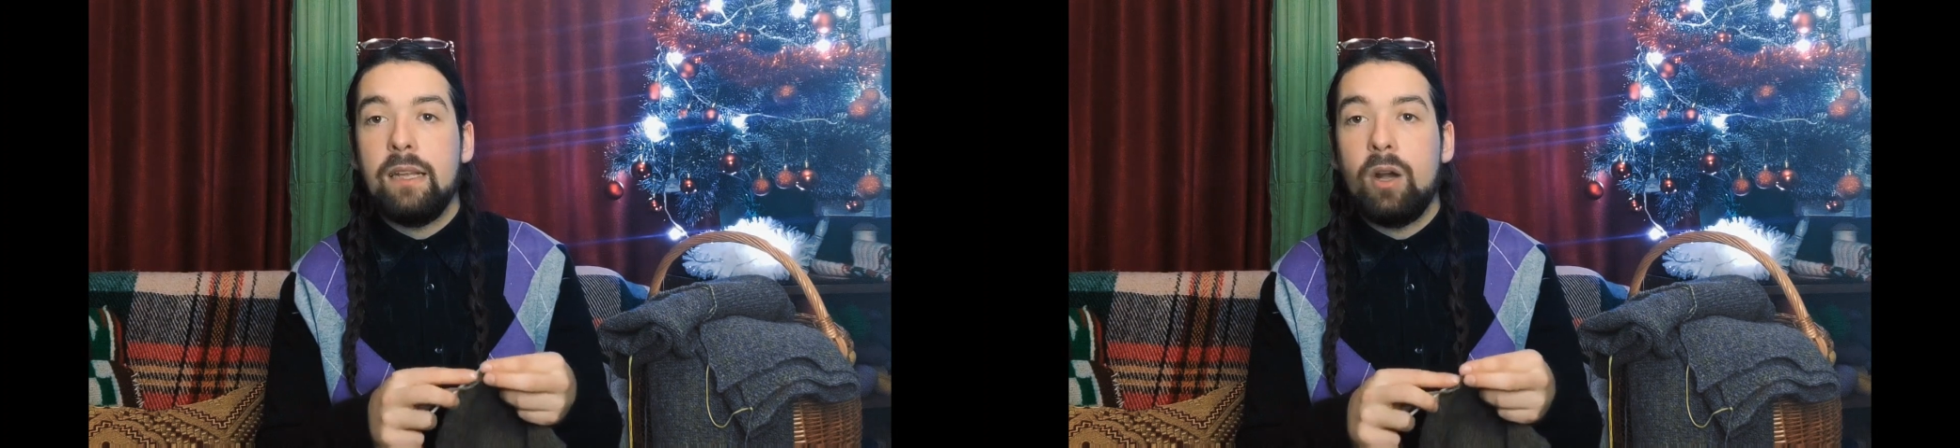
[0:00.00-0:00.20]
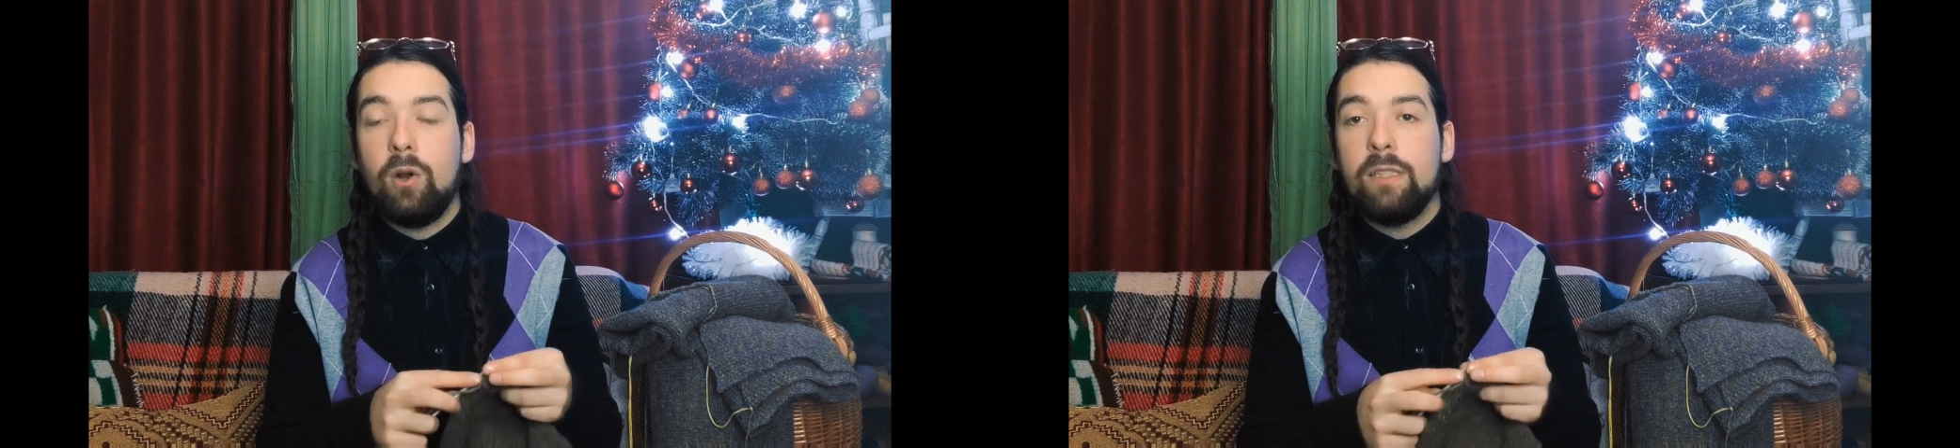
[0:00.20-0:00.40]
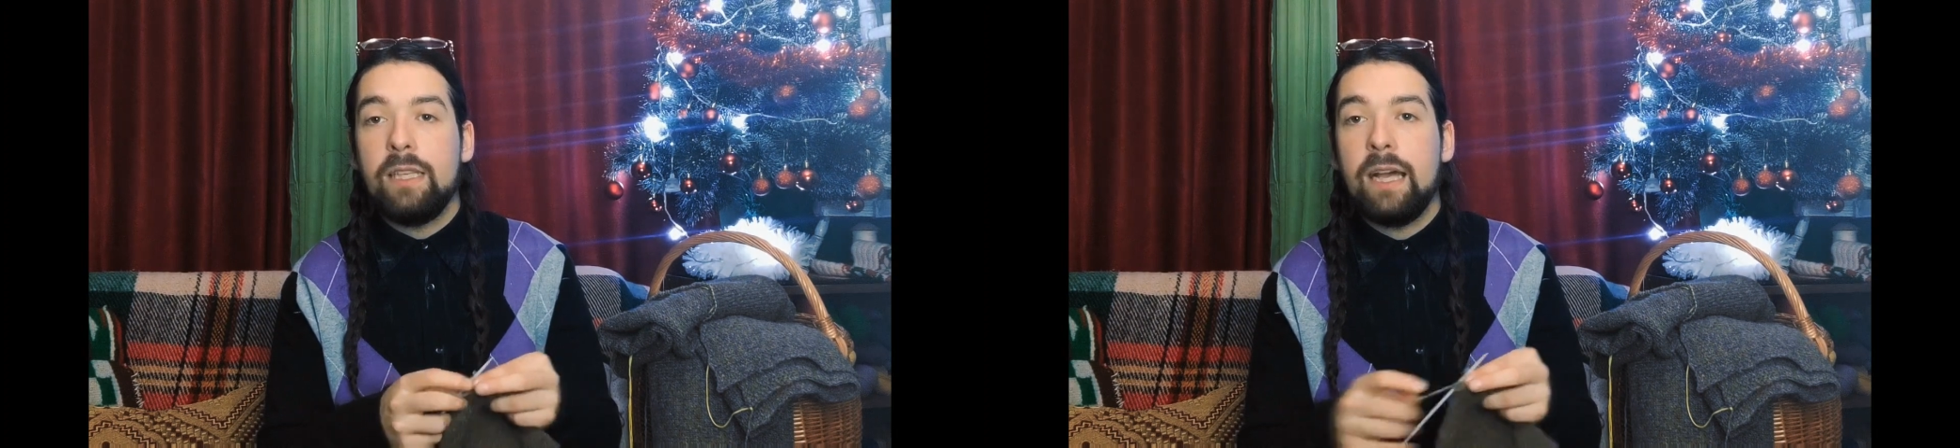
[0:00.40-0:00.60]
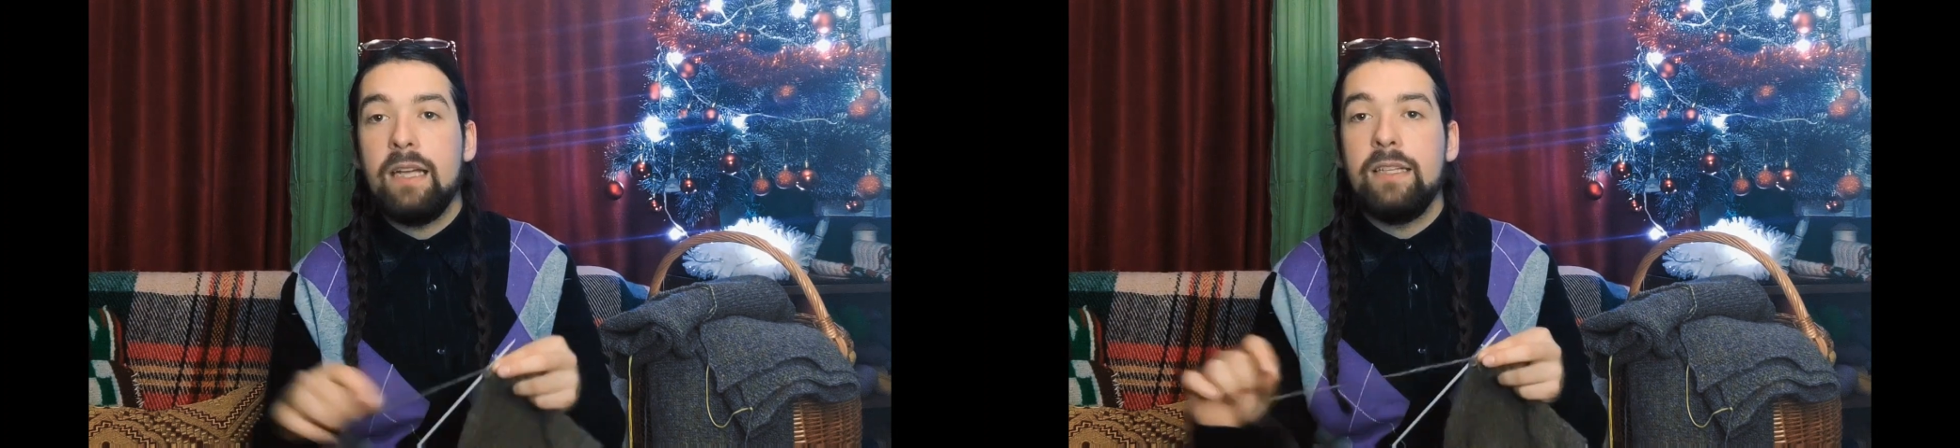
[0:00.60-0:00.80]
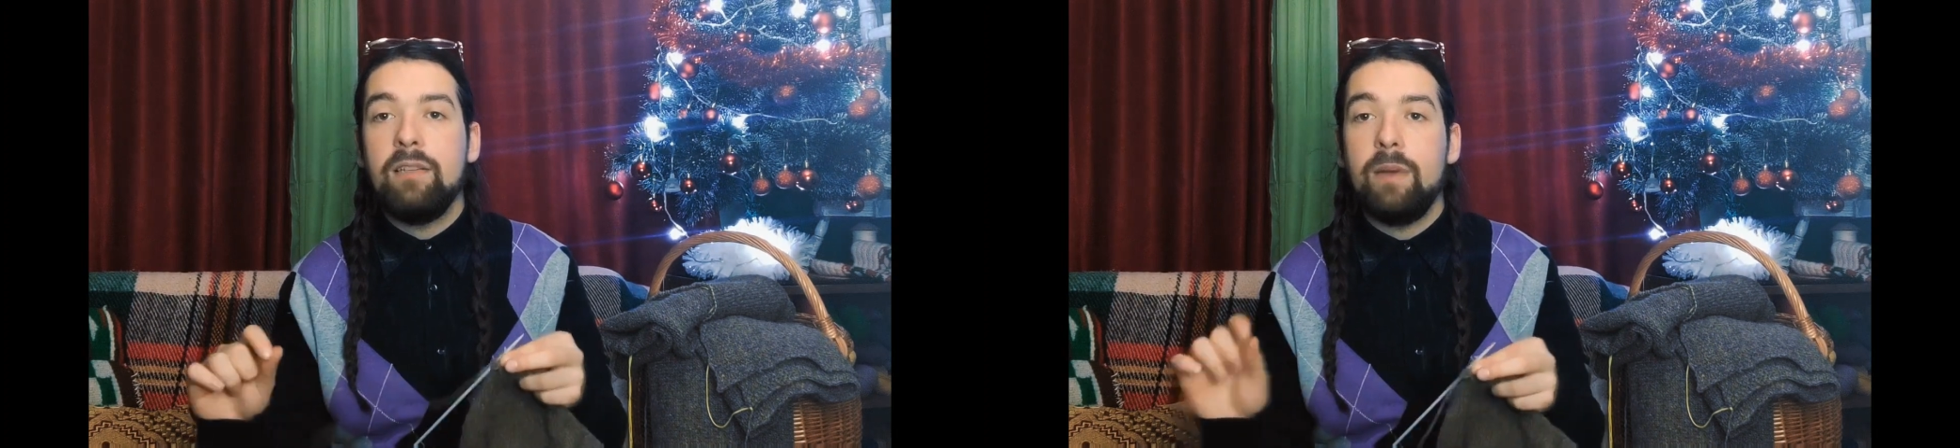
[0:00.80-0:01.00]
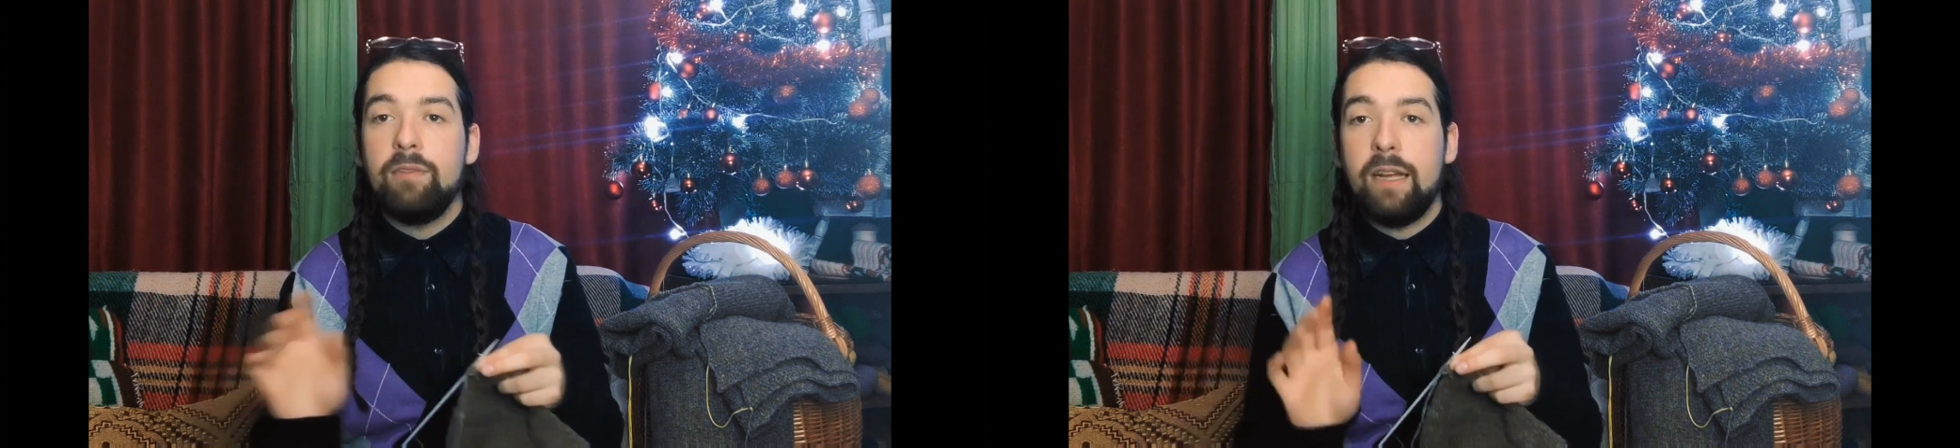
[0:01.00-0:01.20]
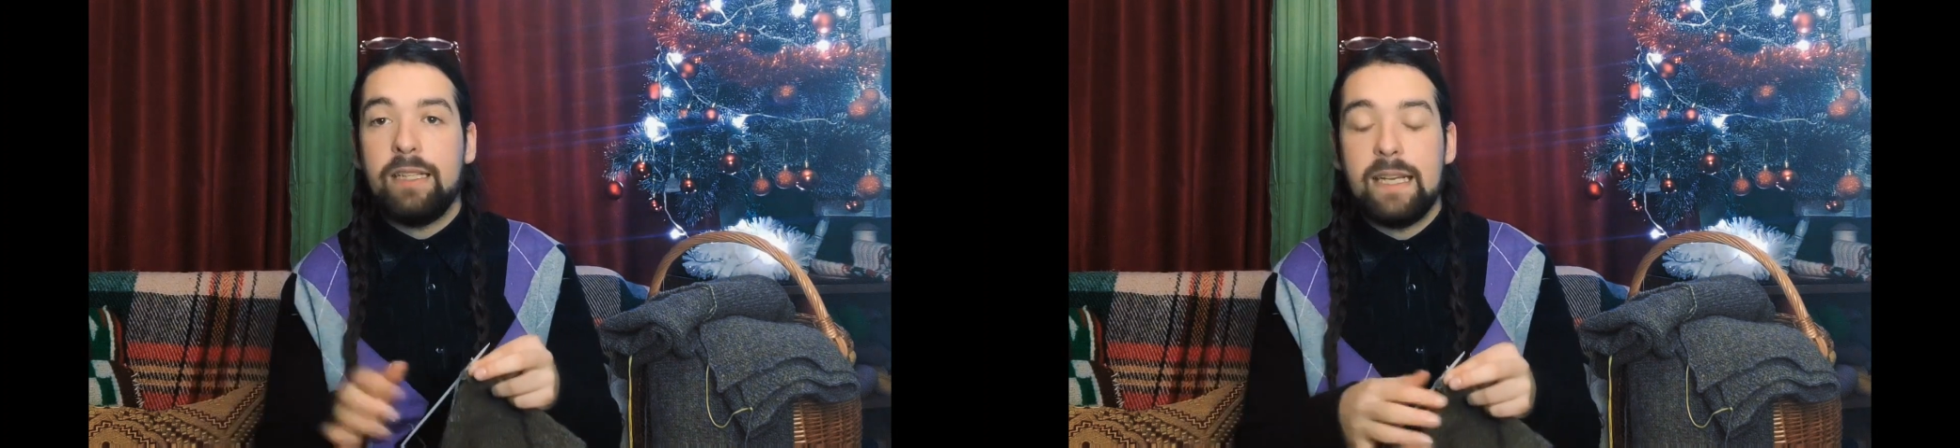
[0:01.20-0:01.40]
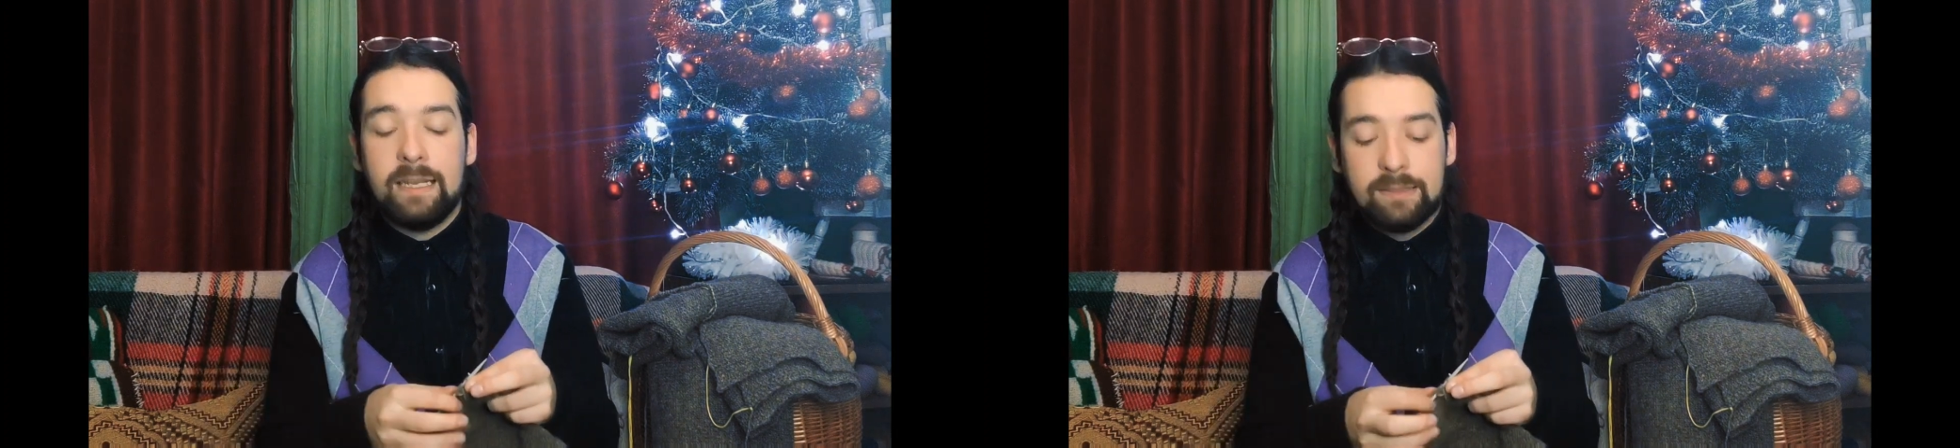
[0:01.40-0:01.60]
hold the yarn in my
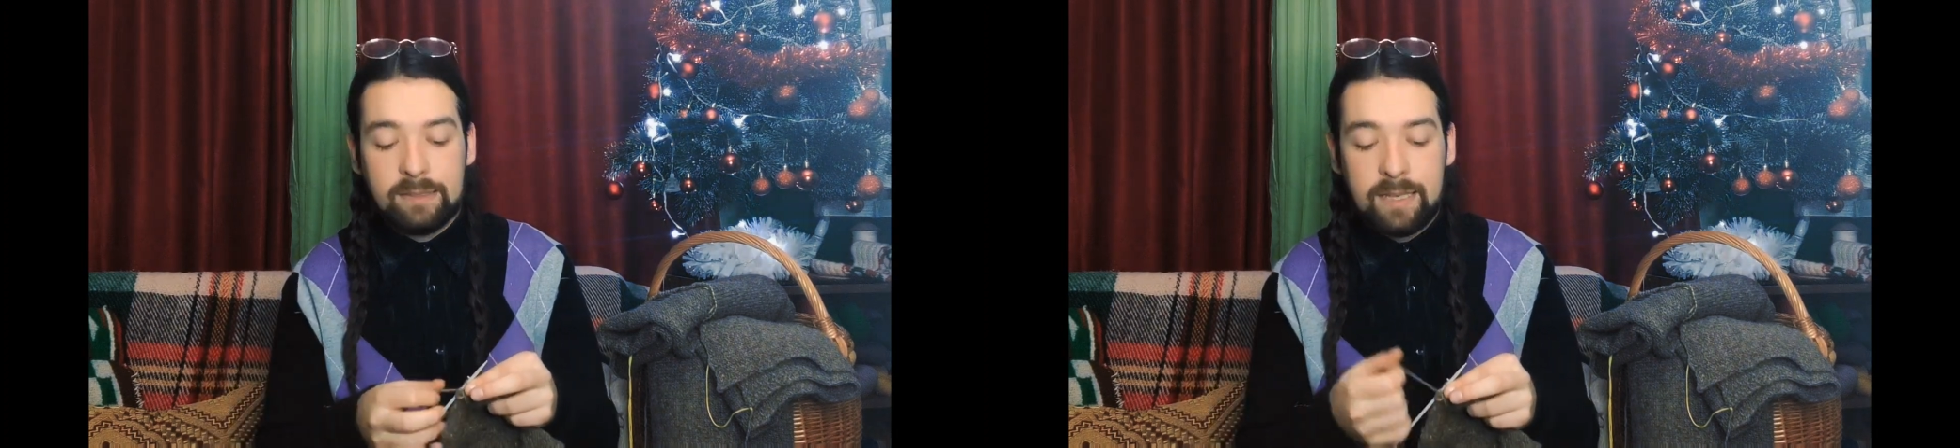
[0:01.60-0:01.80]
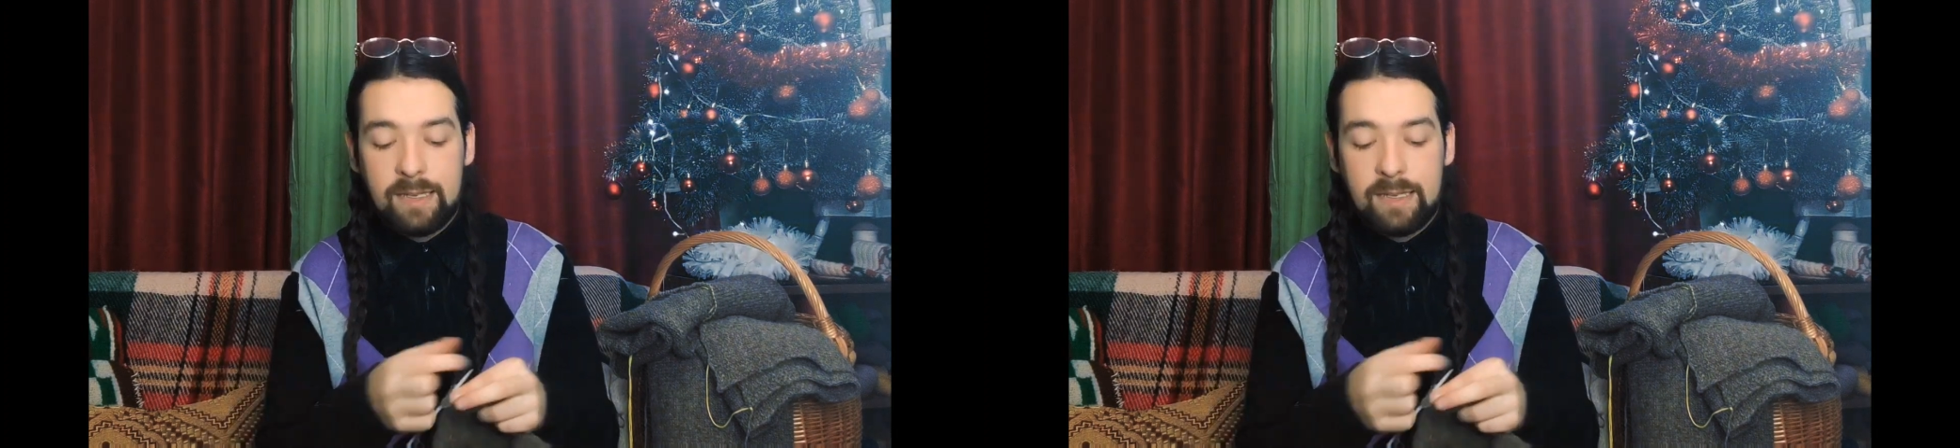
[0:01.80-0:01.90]
right hand